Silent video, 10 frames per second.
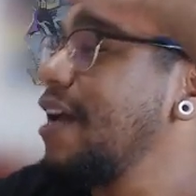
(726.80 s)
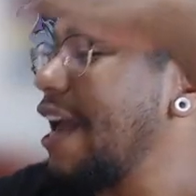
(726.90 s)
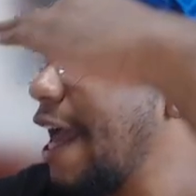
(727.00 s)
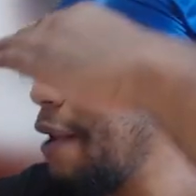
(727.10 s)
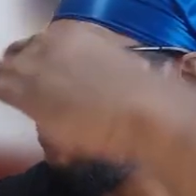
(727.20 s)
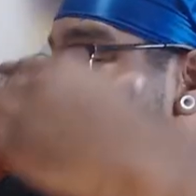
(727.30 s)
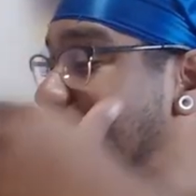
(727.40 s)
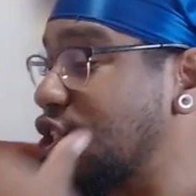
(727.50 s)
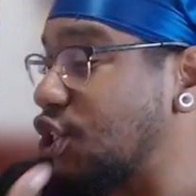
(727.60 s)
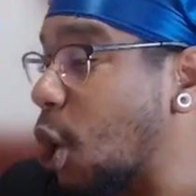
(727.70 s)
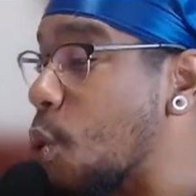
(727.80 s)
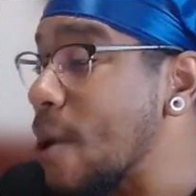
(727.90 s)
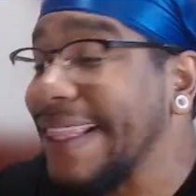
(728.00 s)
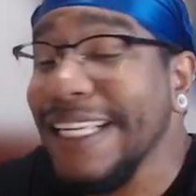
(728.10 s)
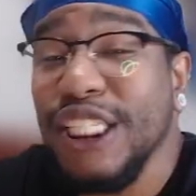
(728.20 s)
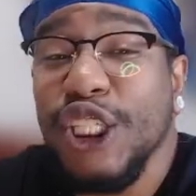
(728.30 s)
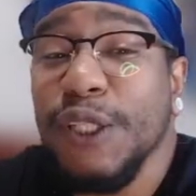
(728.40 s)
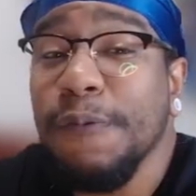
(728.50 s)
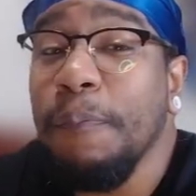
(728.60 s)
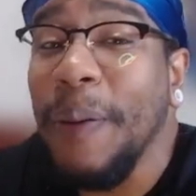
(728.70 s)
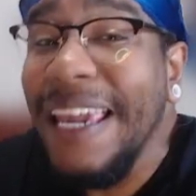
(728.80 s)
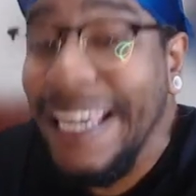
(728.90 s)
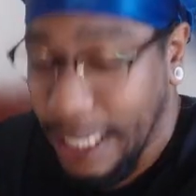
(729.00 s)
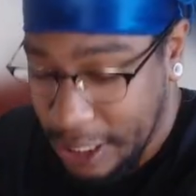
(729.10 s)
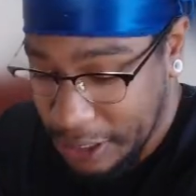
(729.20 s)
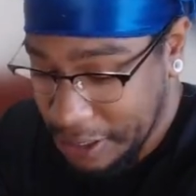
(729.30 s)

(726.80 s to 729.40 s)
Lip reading: And Prince Yo with the speed.